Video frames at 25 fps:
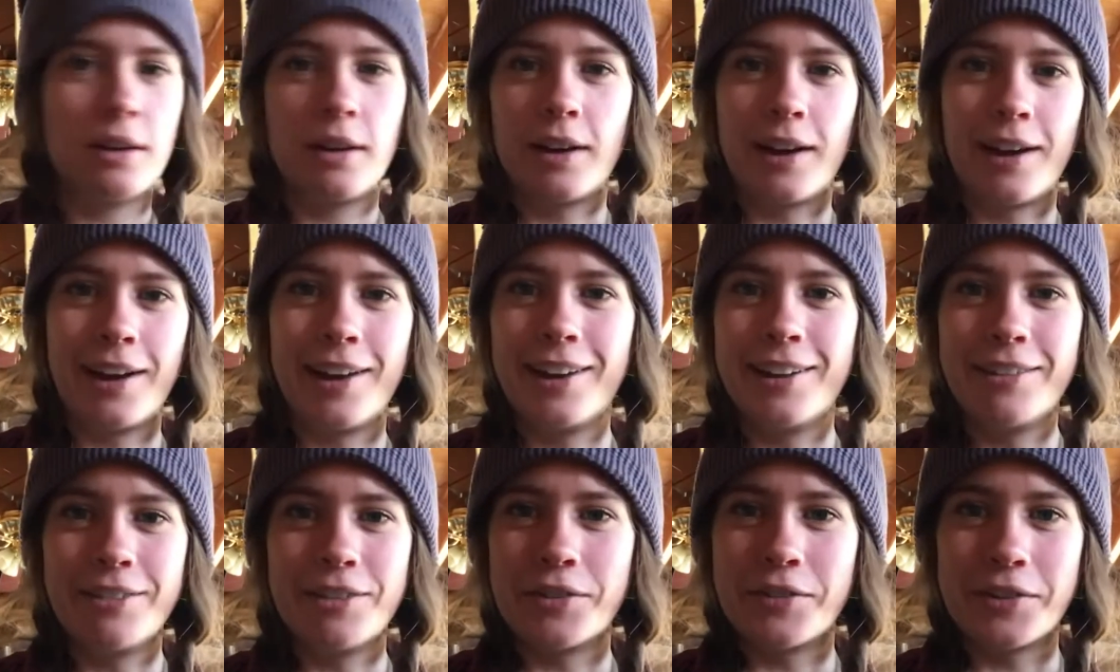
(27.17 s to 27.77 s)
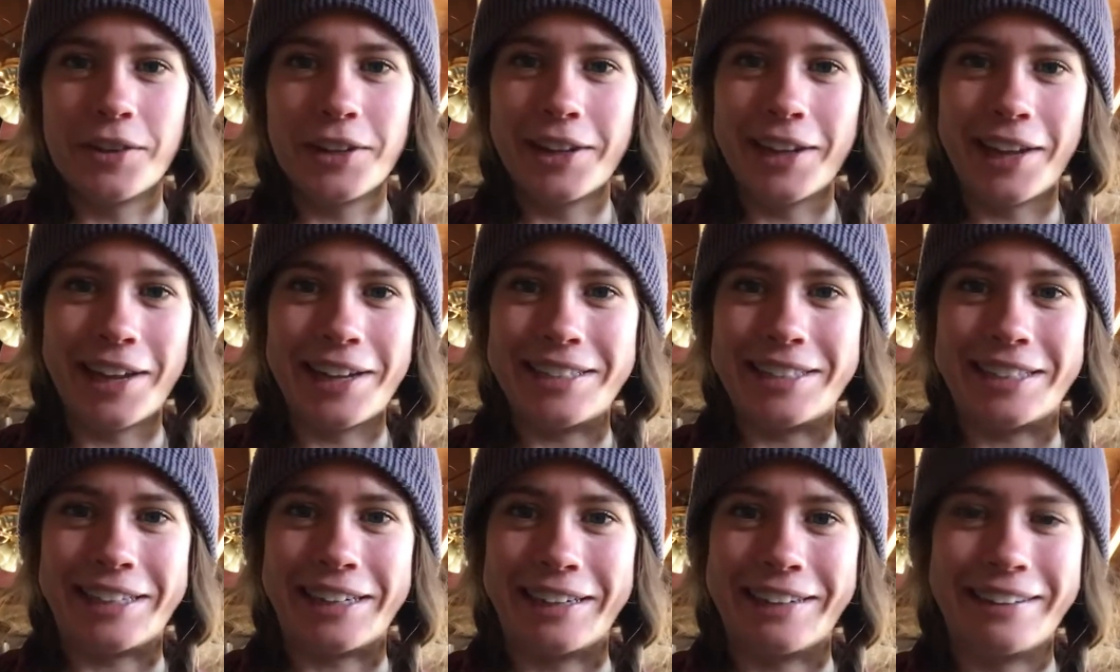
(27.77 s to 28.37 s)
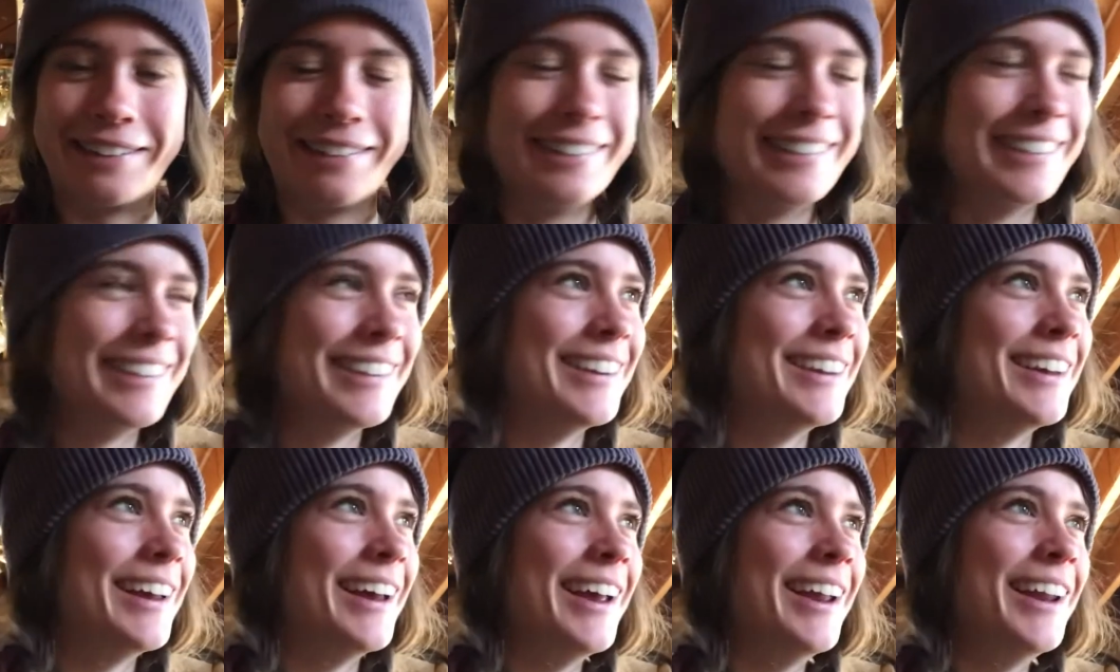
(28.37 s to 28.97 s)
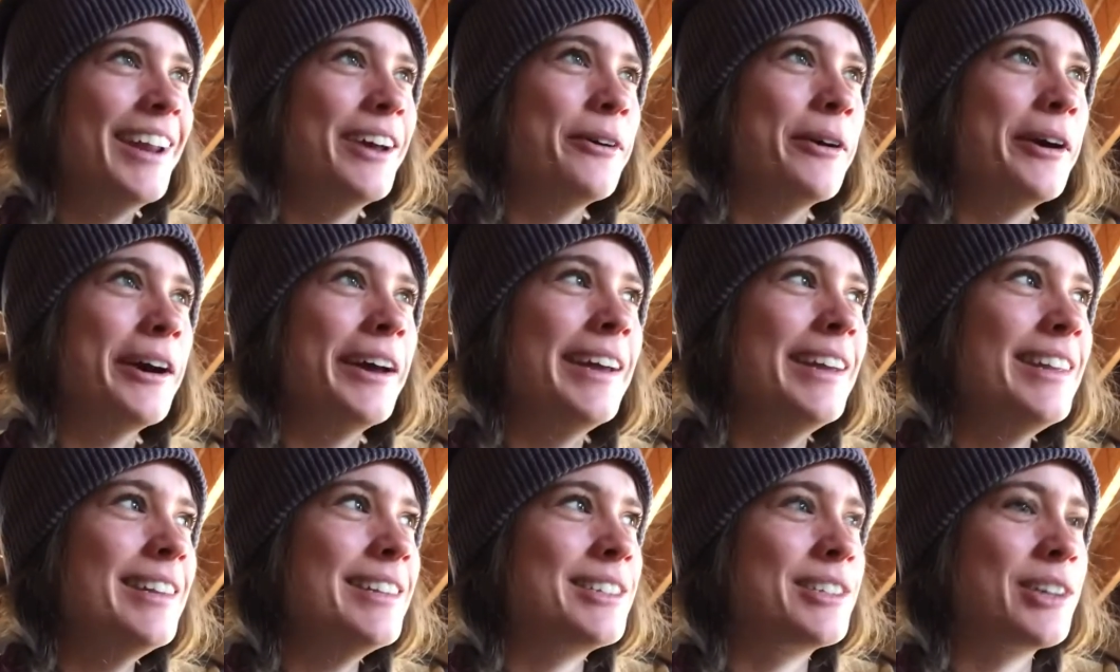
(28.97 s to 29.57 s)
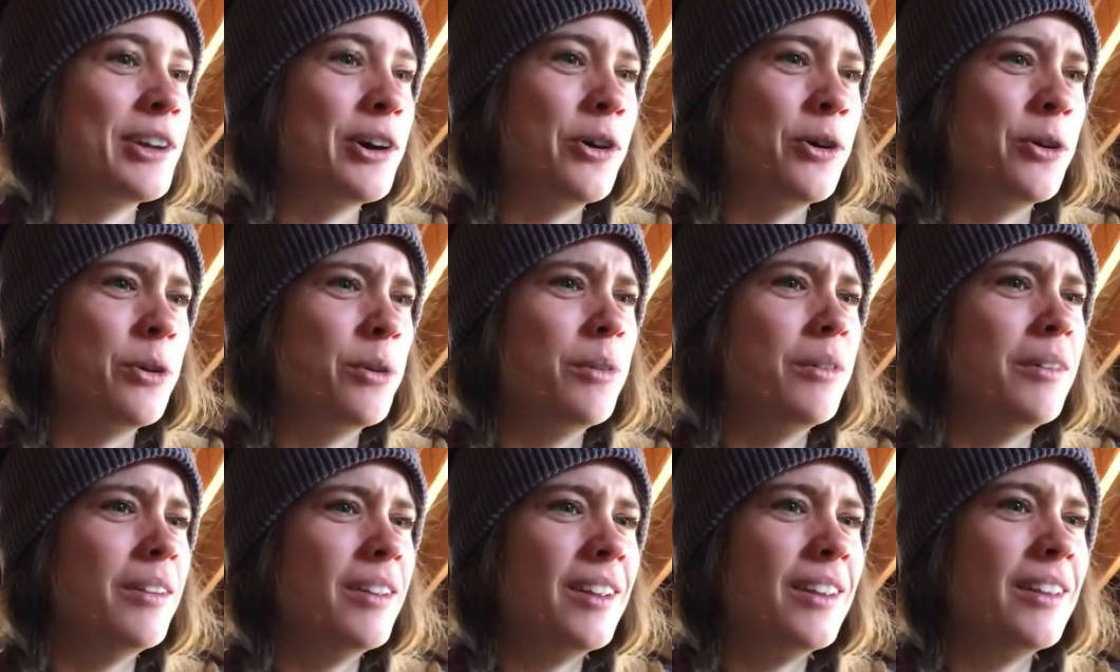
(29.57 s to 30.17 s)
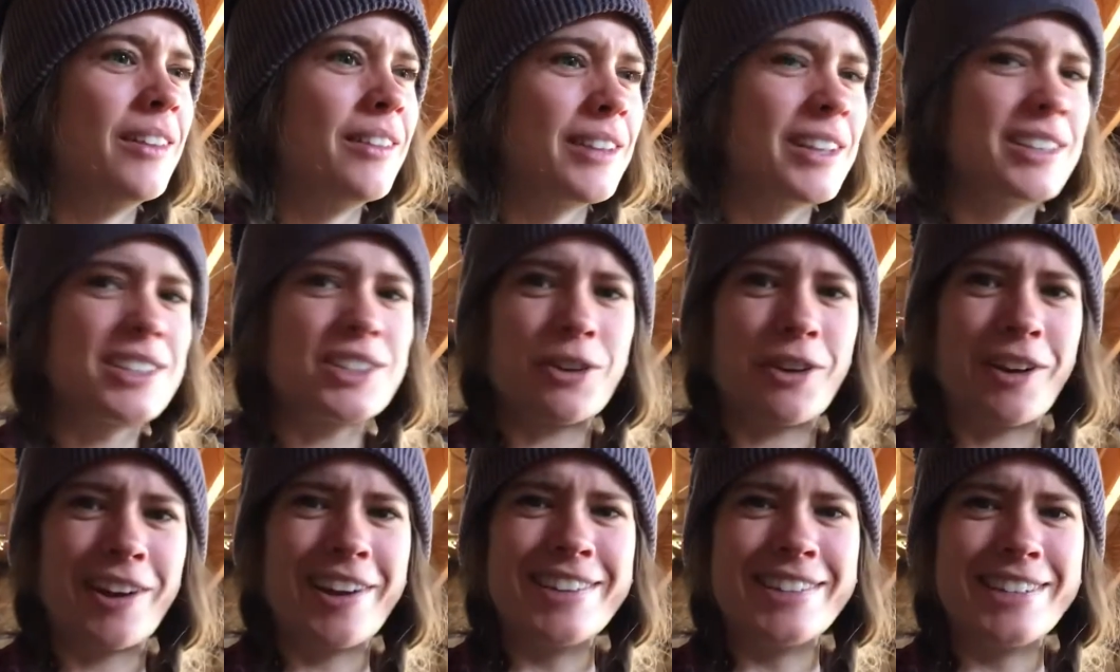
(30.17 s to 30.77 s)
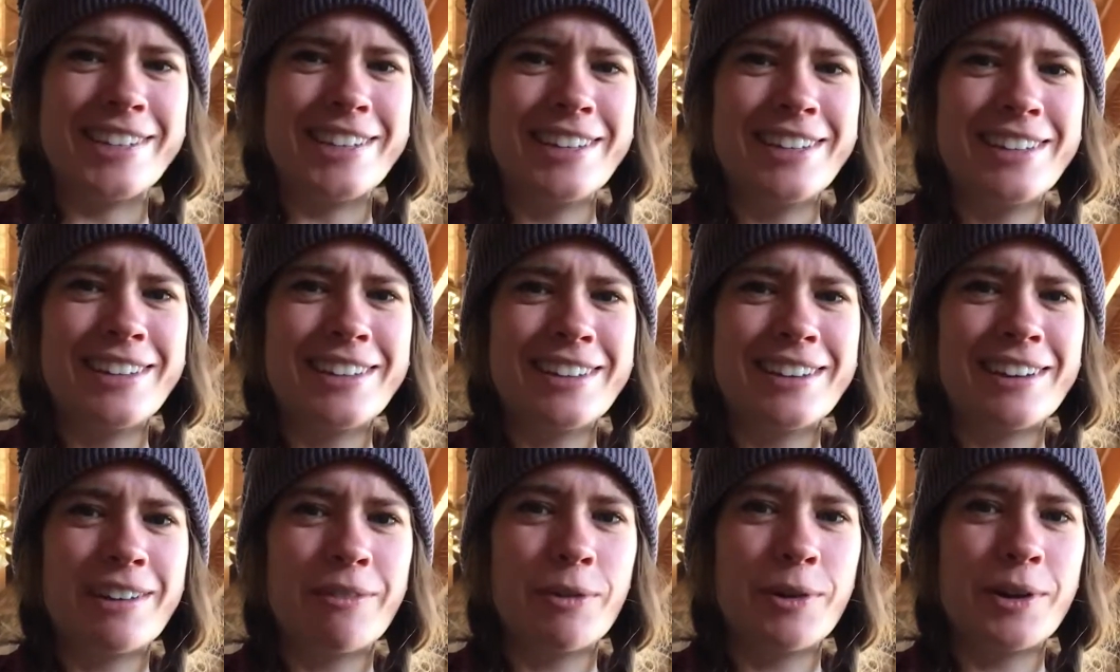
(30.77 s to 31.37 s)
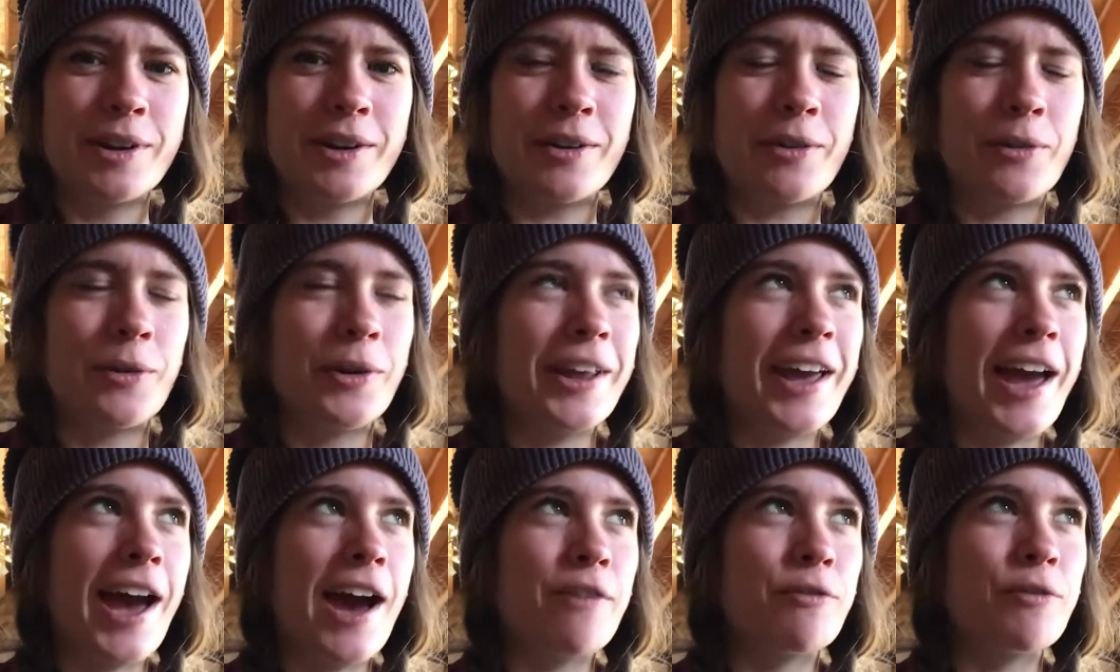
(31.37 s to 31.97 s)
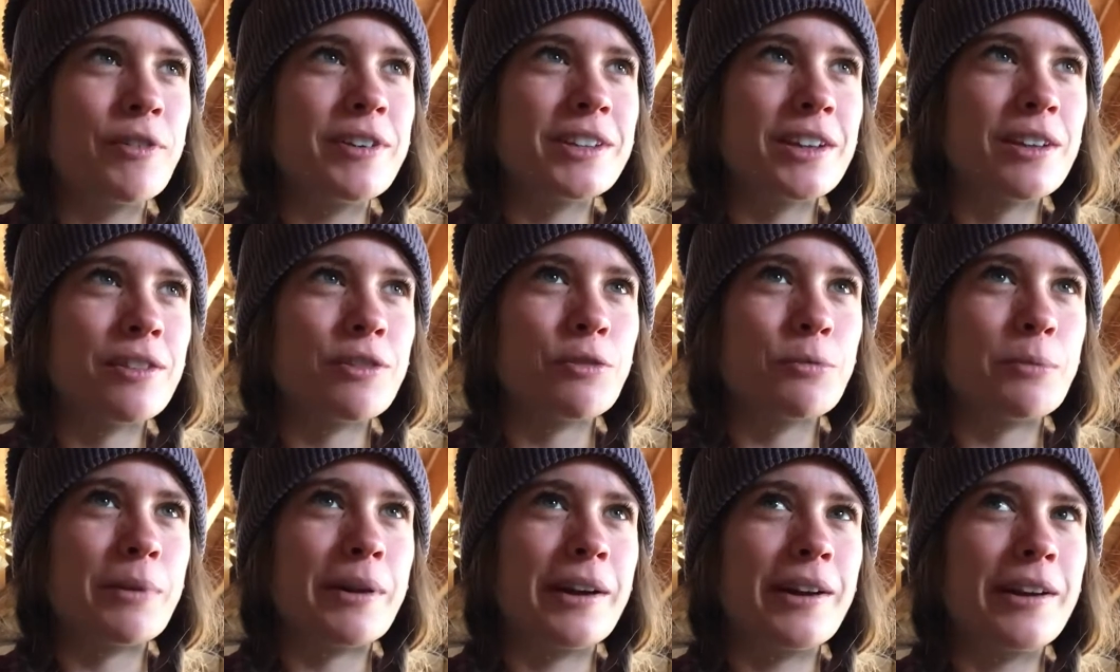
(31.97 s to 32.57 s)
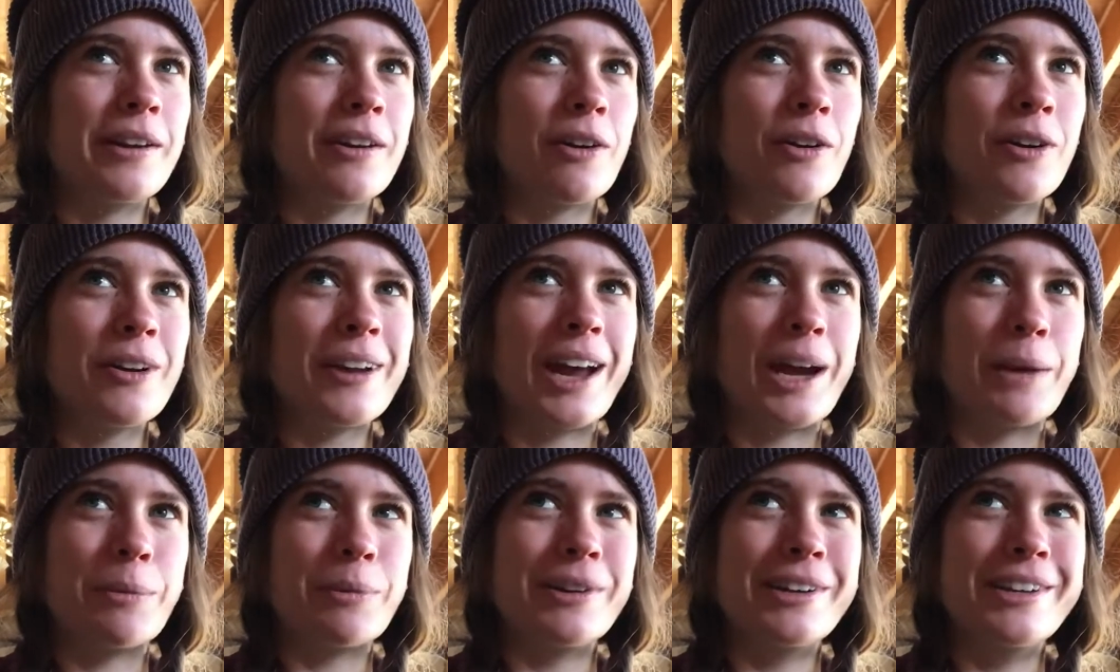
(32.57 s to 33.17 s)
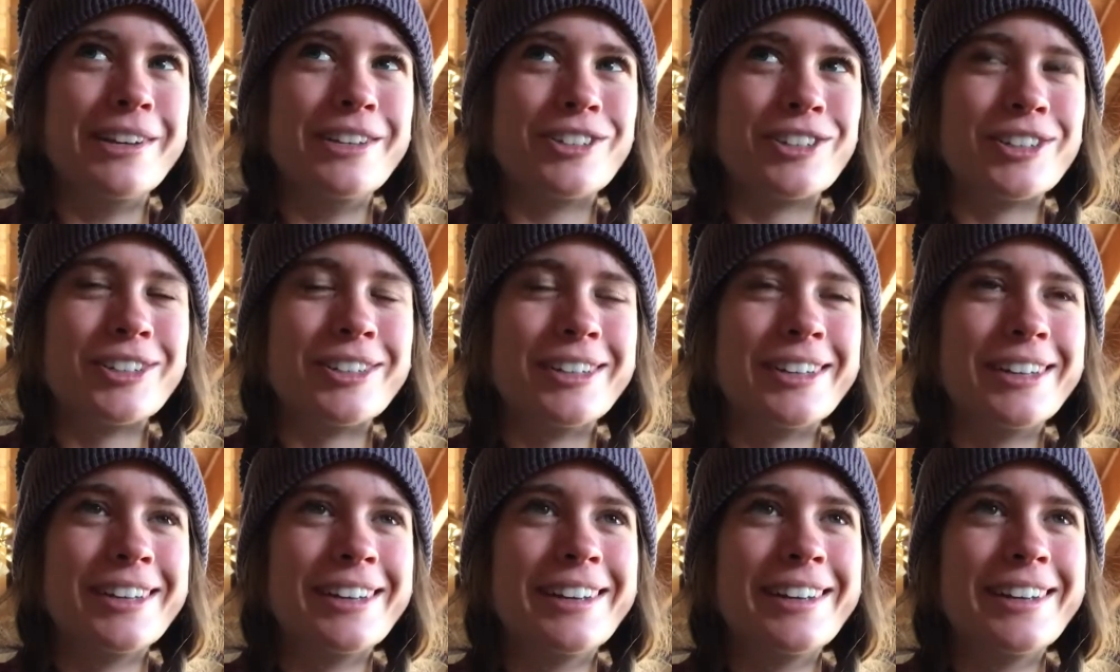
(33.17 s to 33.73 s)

I didn't even realize it. Anyway, so that's crazy. I'm already halfway done through my Art Hibernation.